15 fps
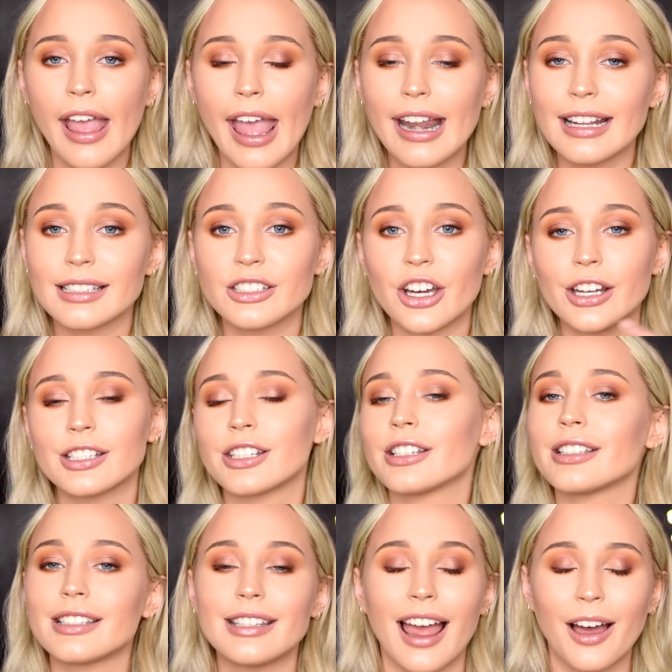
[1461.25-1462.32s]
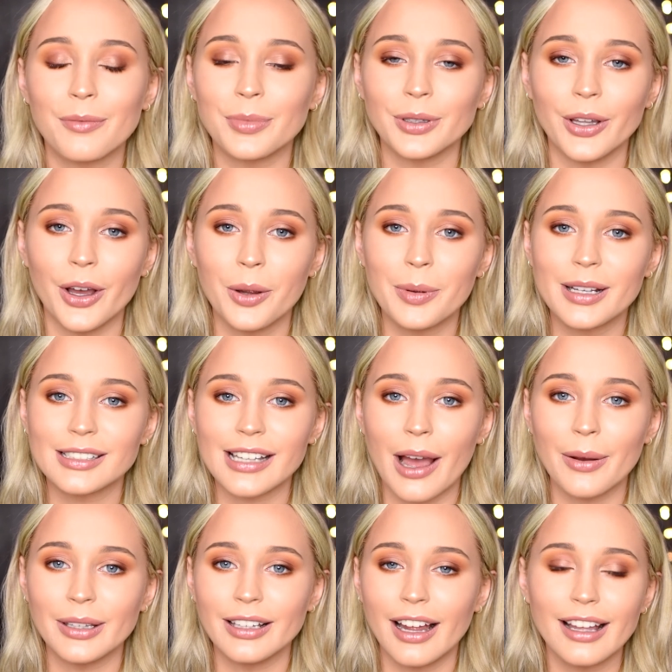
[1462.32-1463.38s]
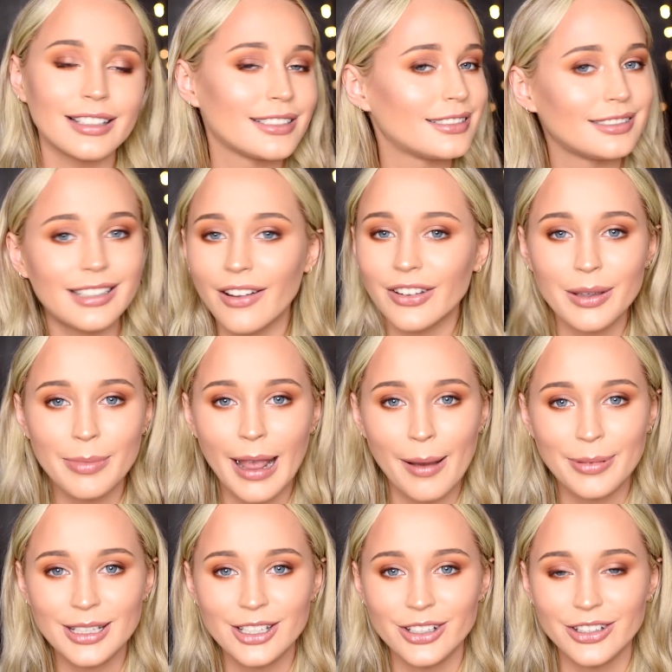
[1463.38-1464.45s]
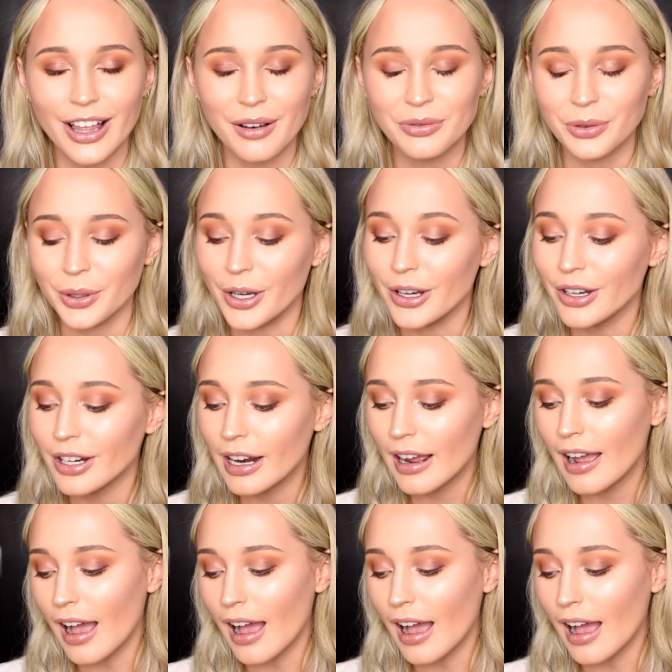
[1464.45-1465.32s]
any suggestions down below because I would definitely be happy to do that for you.